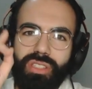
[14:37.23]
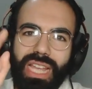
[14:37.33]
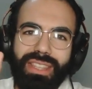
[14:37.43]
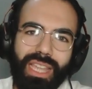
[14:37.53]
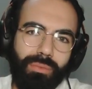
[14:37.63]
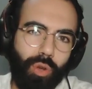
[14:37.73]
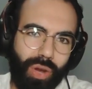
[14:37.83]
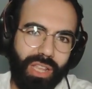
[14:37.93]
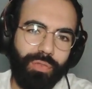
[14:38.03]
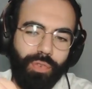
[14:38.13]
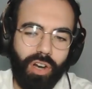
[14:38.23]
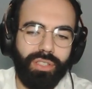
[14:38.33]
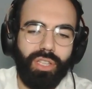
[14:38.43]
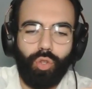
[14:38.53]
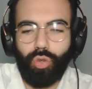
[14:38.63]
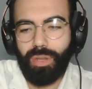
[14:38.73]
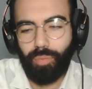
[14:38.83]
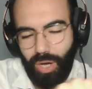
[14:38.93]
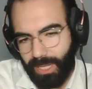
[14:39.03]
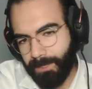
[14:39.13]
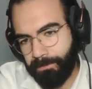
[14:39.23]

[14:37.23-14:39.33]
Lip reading: that can be right for the dream, right?